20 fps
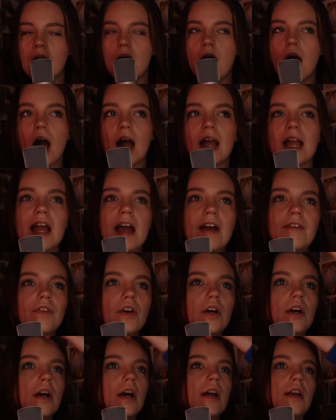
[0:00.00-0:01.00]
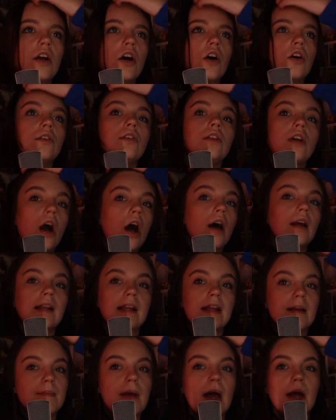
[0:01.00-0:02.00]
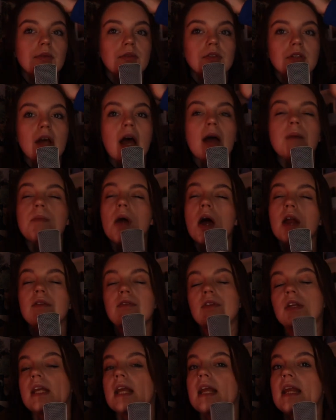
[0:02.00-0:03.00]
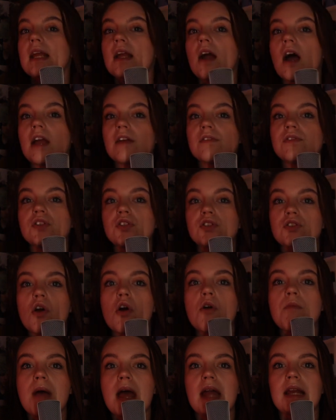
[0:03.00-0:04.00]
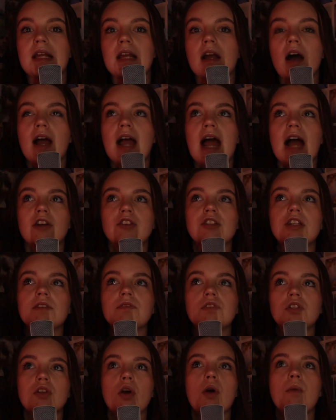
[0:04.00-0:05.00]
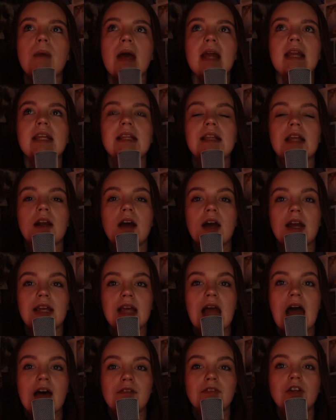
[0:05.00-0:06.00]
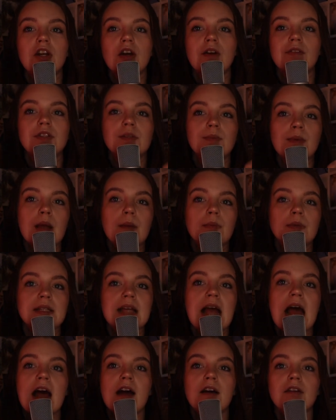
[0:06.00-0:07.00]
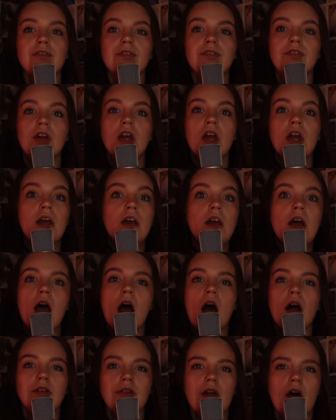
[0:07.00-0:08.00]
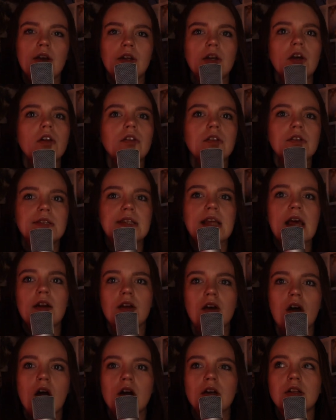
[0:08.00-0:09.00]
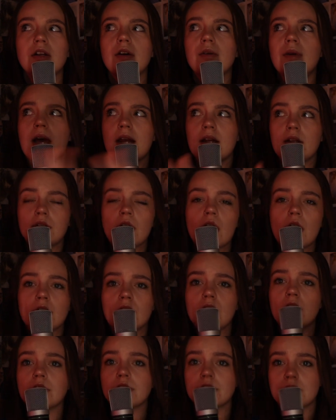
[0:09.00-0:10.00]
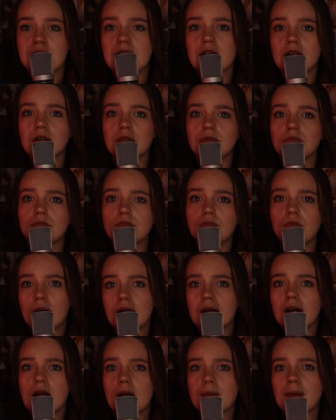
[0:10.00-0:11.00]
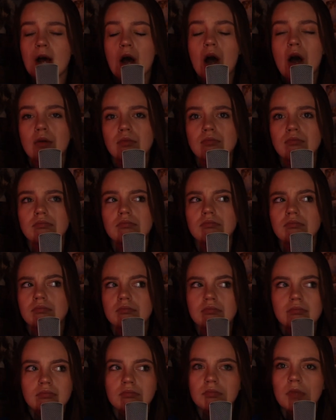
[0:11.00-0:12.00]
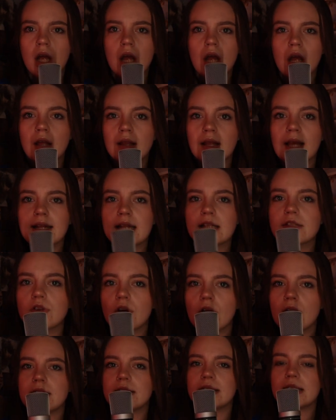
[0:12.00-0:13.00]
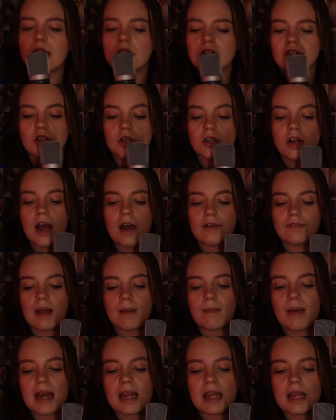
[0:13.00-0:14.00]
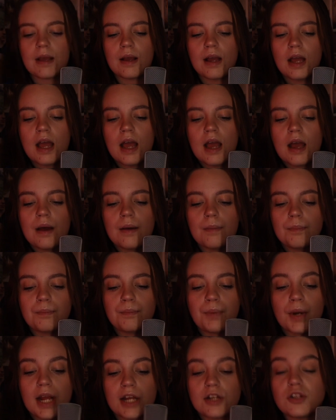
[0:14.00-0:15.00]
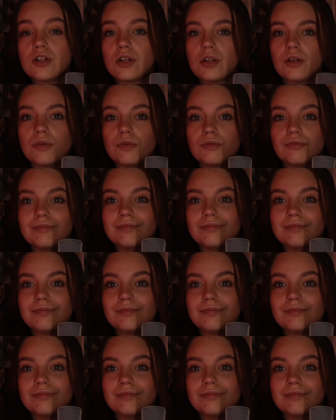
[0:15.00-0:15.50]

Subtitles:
I have an ungodly amount. I'm not even kidding. I have so many. I actually have so many that I have enough to be able to have a lot of colors down in Carlo and a lot of colors here when I'm at home. Like, that's crazy. I should not have that many, but I do.